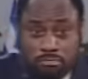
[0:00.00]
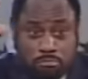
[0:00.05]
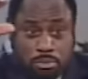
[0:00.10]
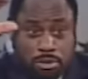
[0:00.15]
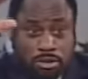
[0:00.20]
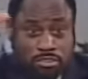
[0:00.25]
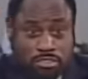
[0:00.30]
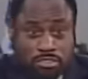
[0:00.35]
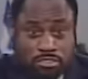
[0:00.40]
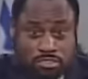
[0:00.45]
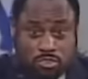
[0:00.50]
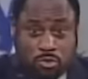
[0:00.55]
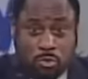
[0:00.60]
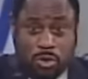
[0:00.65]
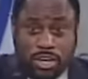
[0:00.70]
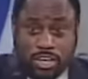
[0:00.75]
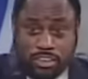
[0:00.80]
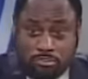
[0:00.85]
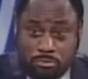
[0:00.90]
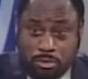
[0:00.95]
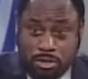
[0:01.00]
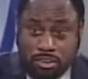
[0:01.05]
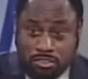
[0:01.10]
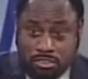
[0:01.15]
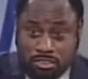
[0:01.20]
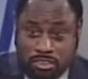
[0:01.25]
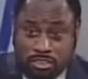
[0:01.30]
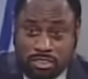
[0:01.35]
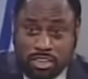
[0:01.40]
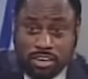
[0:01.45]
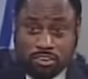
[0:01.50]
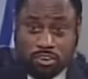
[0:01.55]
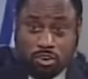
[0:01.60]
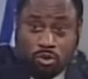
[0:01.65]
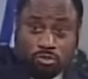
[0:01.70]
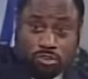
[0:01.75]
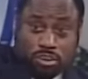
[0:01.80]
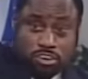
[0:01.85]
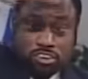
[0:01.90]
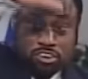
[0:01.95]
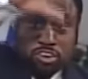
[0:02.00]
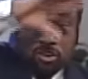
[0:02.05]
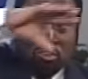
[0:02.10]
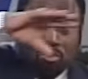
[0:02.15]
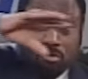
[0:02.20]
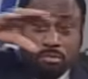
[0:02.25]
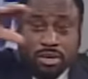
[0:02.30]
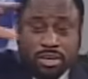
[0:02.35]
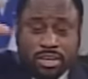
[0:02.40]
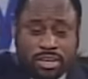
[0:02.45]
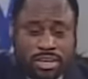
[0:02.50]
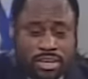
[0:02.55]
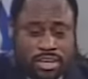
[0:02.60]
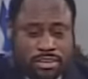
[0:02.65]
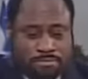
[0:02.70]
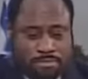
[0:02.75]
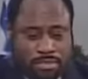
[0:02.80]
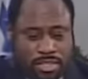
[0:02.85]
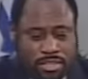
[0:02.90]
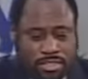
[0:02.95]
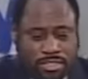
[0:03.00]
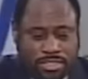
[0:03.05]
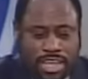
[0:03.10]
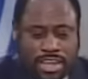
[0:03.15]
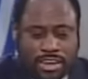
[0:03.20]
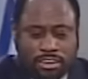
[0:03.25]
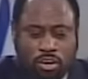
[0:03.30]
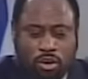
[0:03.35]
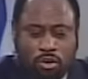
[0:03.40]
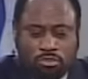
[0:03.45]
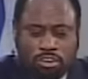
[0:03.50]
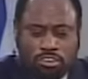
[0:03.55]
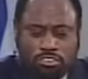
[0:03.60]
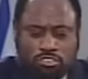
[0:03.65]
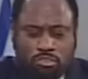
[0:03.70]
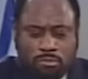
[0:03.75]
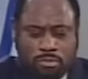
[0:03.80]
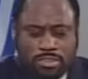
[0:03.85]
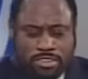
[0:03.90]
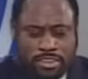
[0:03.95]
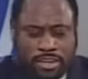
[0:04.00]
built the way it's built, that golden dome. That golden dome is